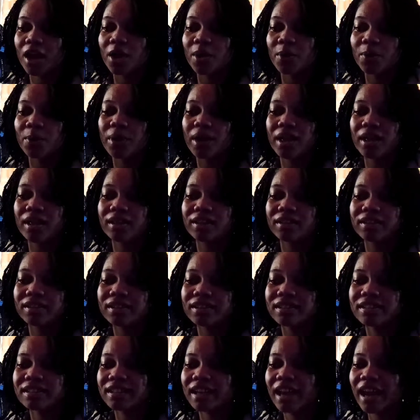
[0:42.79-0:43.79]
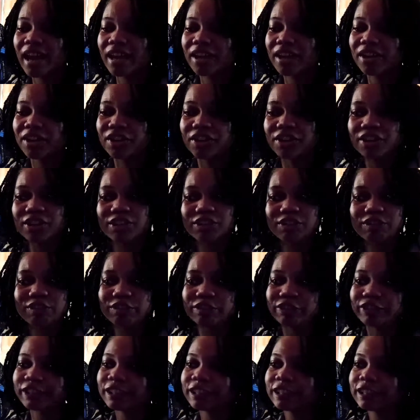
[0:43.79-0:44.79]
Well, it's kind of
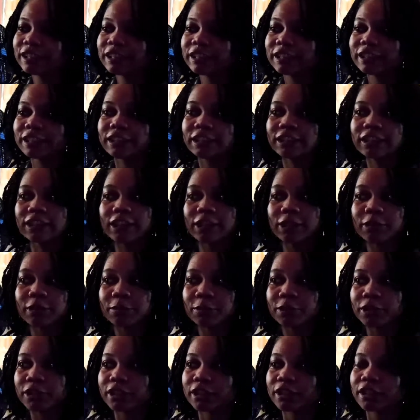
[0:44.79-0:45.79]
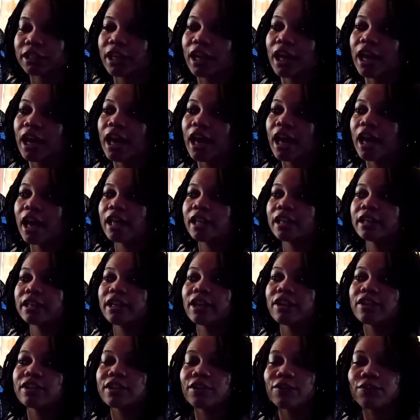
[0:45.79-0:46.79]
how to put it.
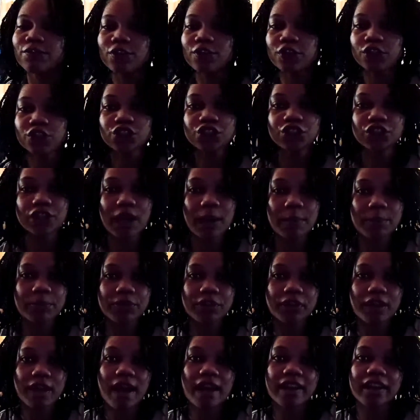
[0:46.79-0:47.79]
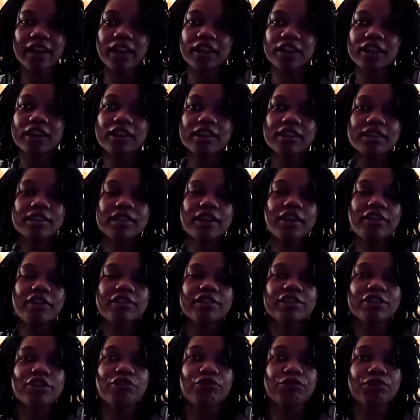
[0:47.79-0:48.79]
There's a first chapter and then there's
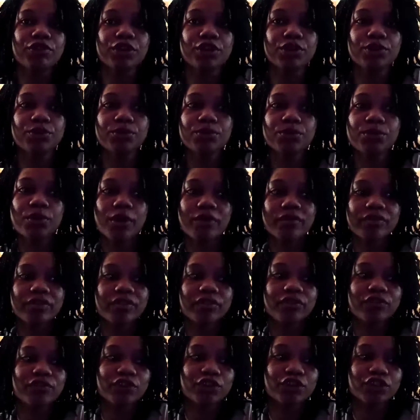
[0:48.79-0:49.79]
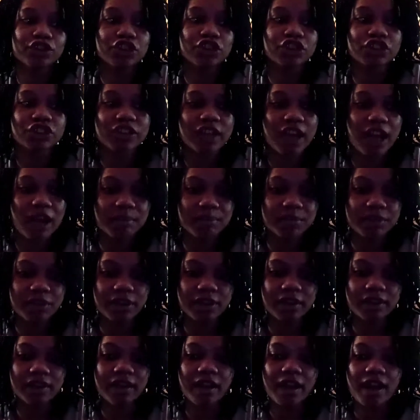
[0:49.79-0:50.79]
a redo of the first chapter.